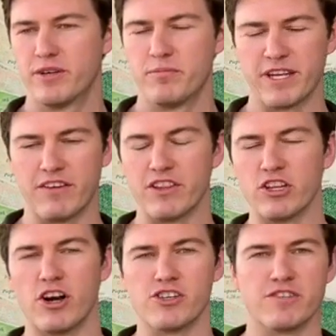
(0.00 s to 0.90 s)
But given the
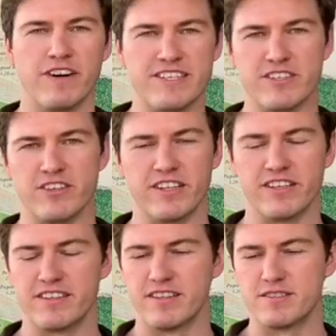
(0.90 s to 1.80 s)
larger vessel,
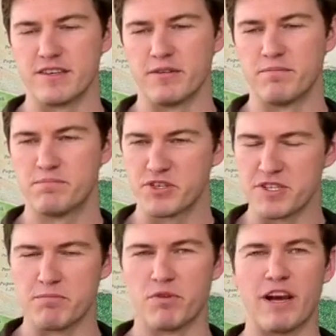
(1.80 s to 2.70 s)
it's just
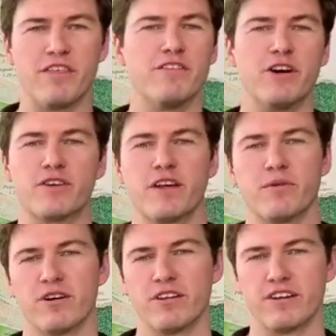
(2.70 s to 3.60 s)
a breadth of oak that
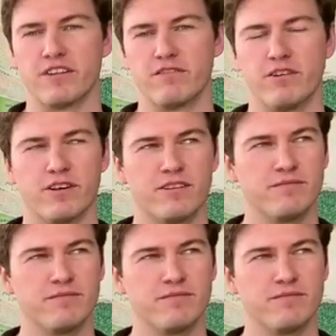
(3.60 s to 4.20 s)
we were looking for.